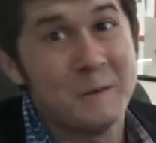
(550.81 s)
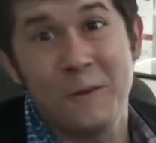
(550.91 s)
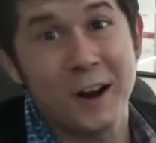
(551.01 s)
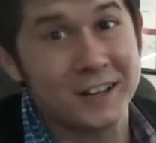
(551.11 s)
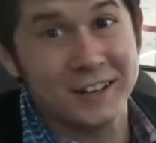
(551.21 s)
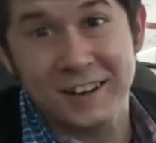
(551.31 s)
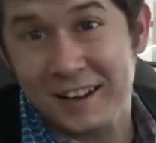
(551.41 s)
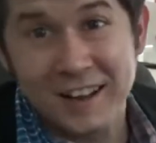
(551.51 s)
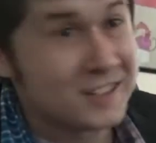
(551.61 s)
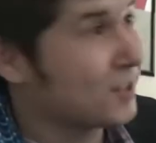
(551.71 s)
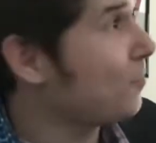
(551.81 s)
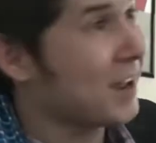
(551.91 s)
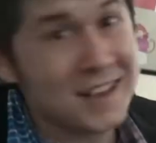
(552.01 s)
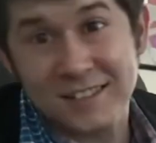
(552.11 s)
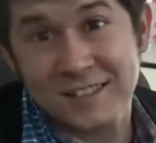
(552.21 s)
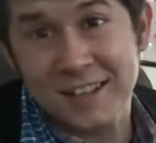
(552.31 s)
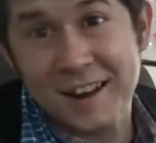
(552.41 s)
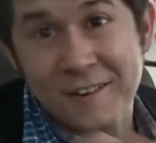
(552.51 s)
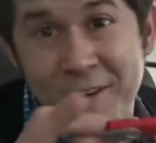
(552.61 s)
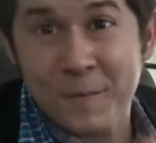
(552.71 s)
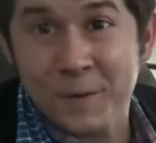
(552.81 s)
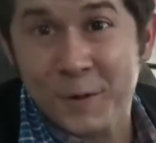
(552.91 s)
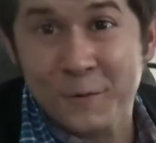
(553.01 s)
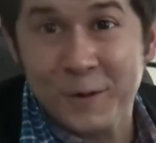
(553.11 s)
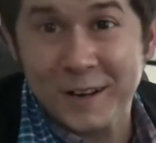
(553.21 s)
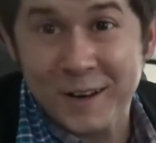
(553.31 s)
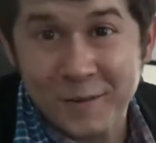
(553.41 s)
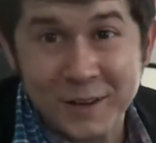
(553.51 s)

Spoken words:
Fuck it, somebody has to stay here to upload the video.